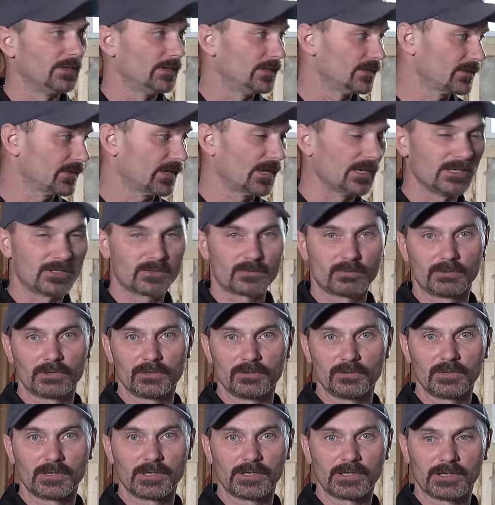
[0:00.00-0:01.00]
In this case, we're
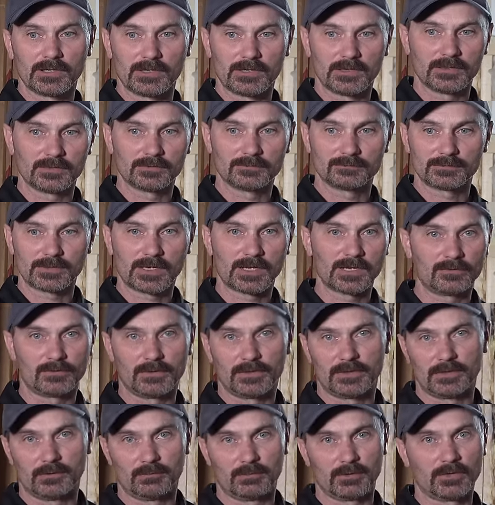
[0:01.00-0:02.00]
doing a kind
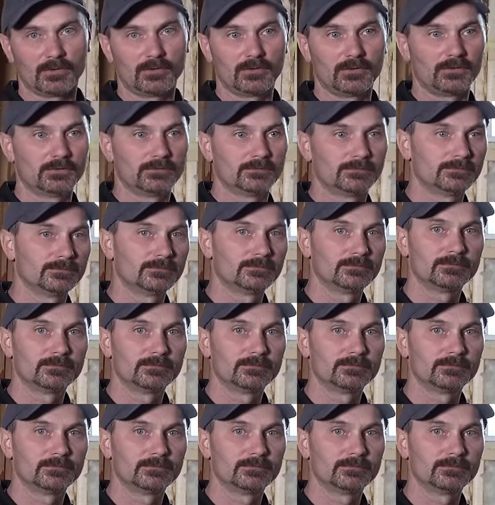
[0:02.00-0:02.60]
of a typical